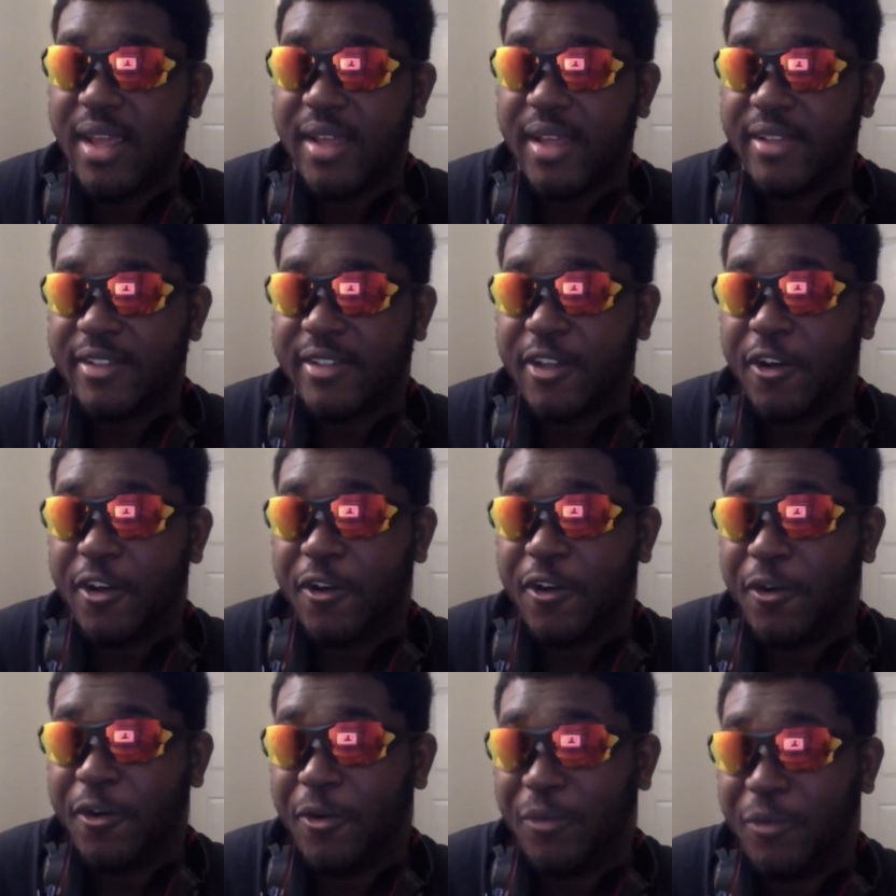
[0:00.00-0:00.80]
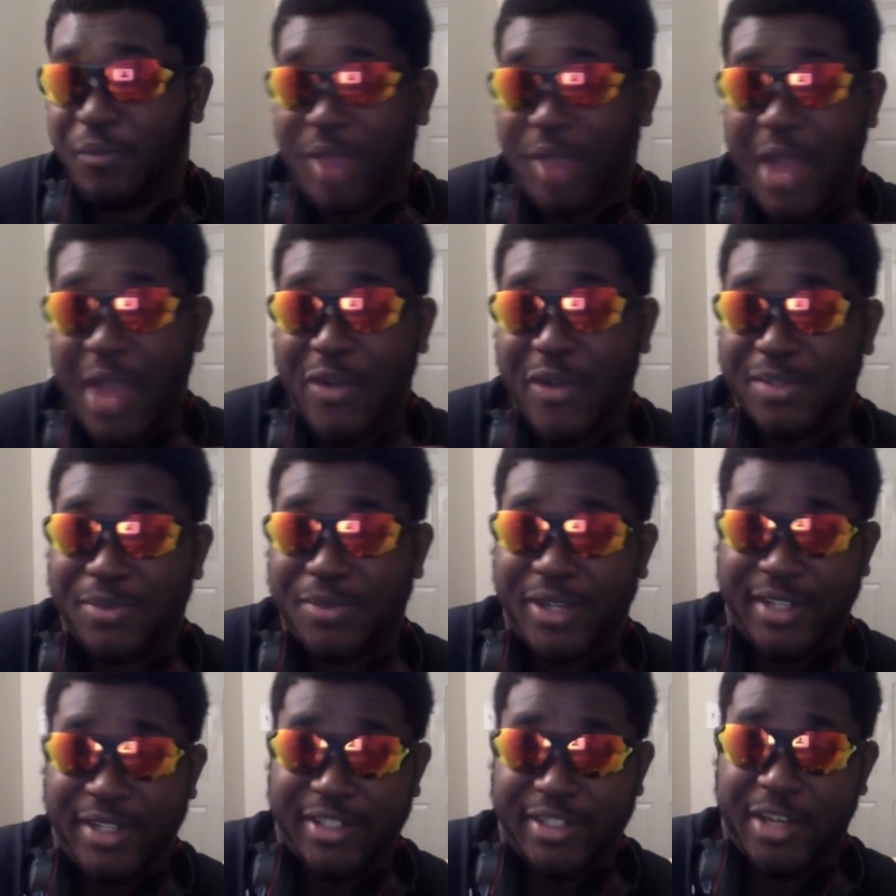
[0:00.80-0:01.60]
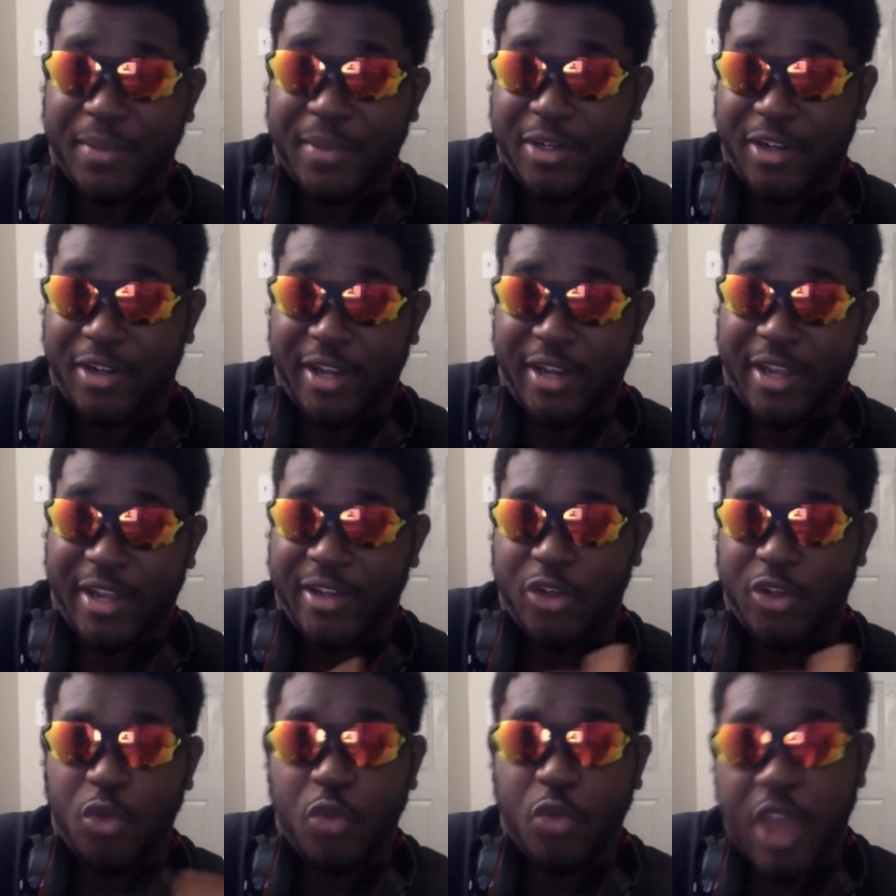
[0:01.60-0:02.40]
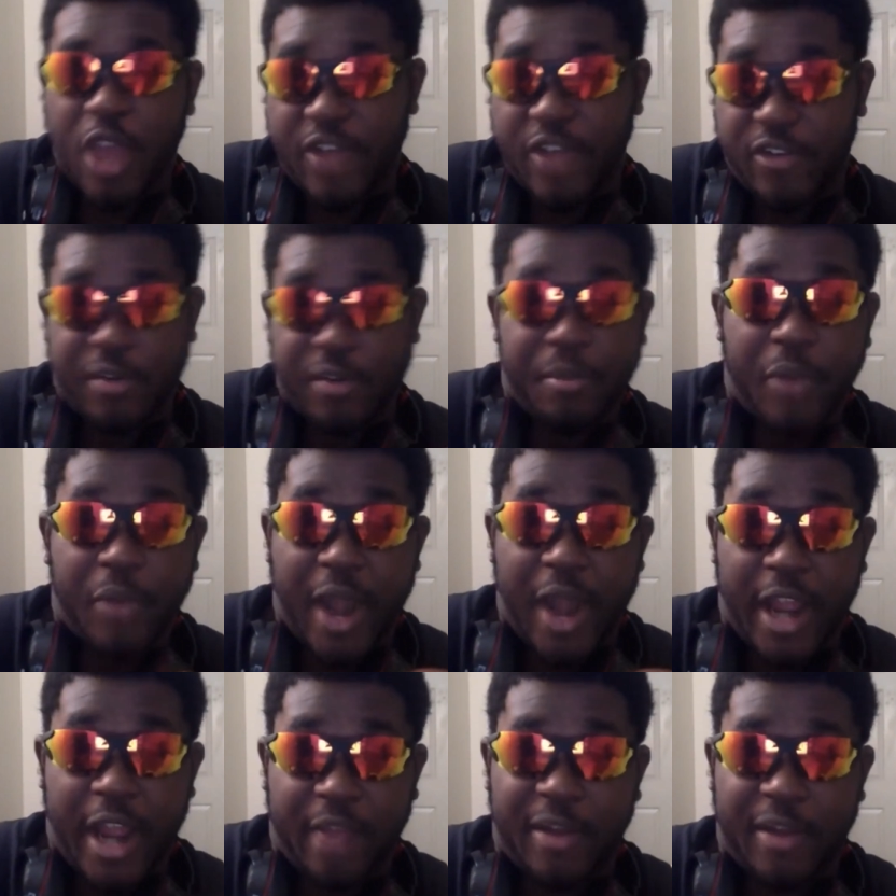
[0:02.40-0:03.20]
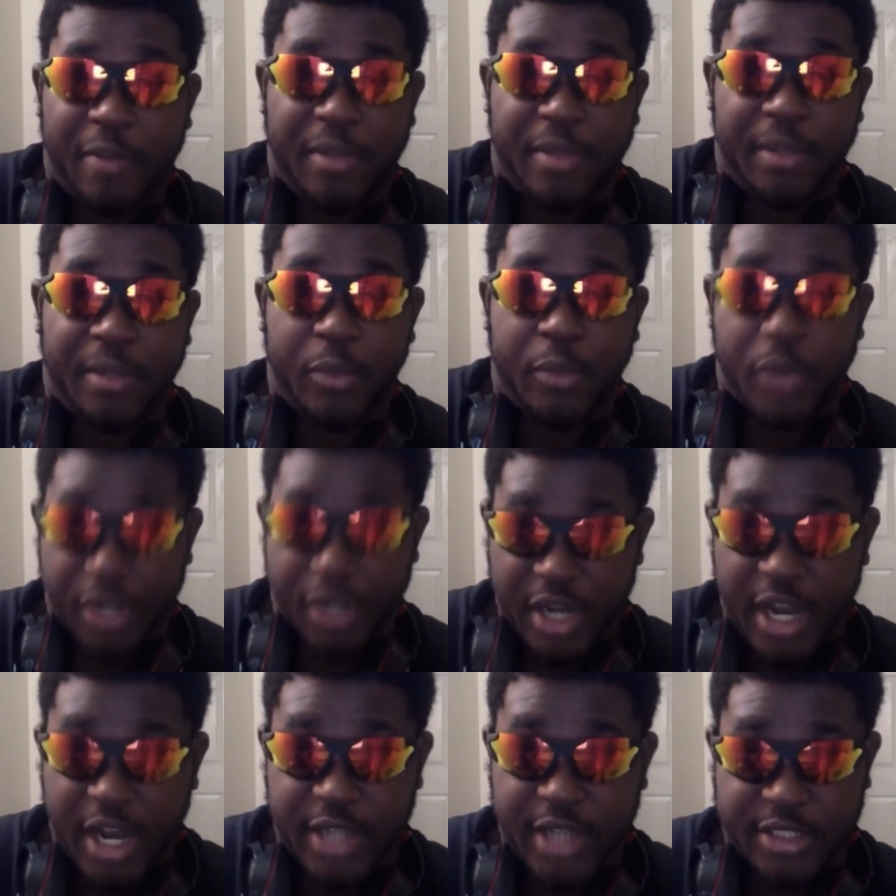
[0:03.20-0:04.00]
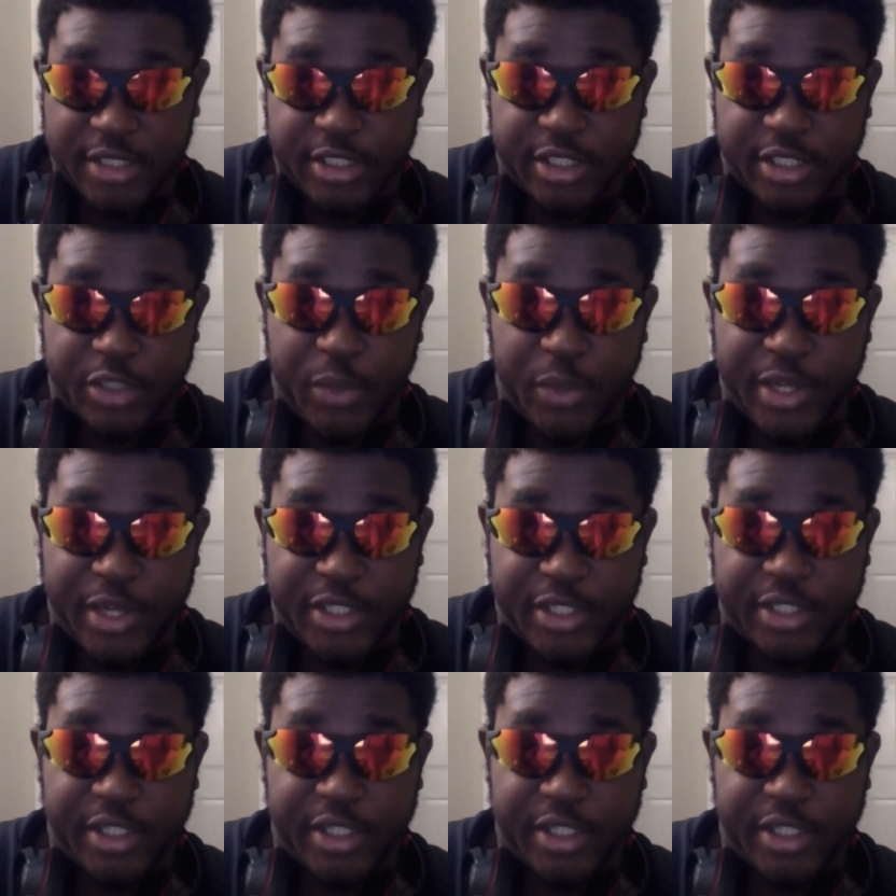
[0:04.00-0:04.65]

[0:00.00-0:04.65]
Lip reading: So that was pretty dumb on her end. You never brag about people in your hostage situation.